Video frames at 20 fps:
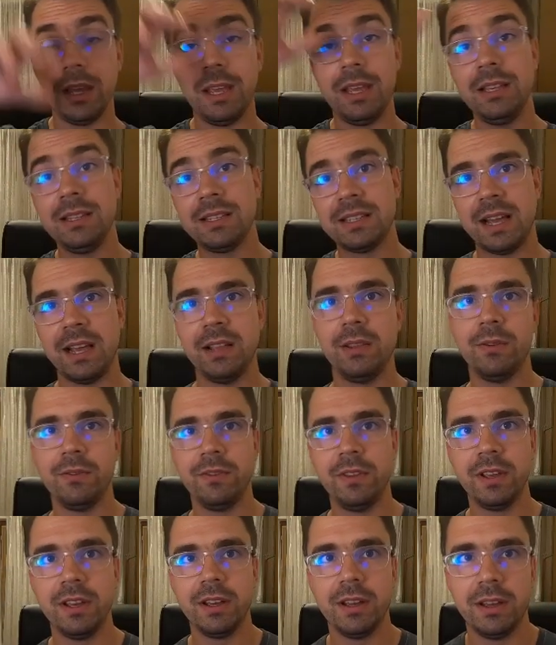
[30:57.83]
inside
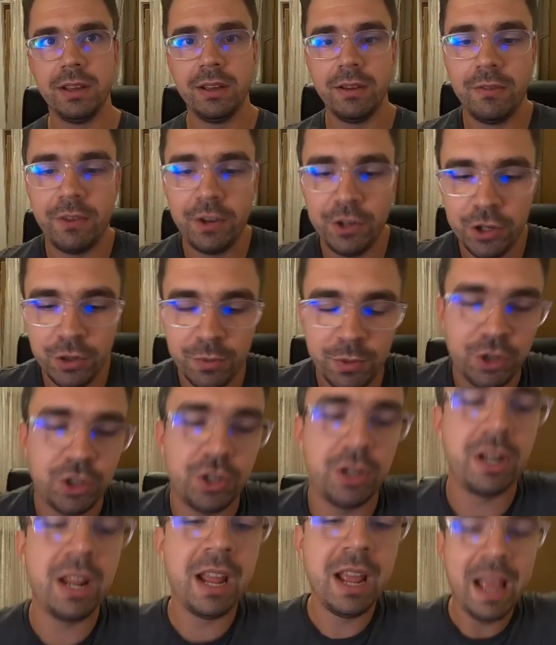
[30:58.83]
of the virtual
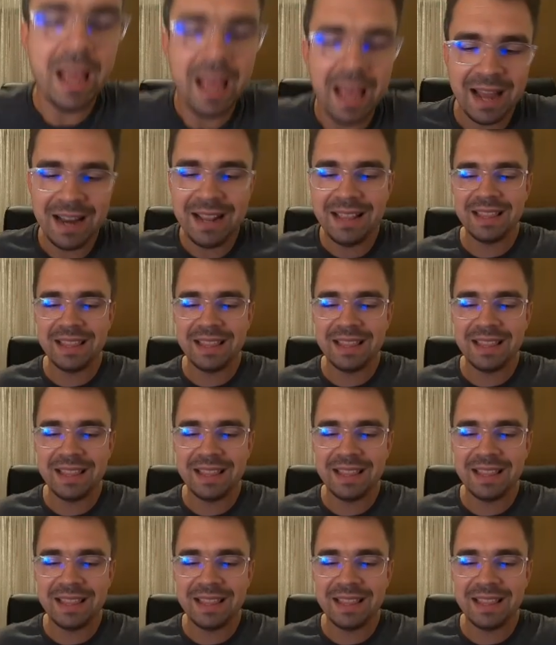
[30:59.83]
machine, and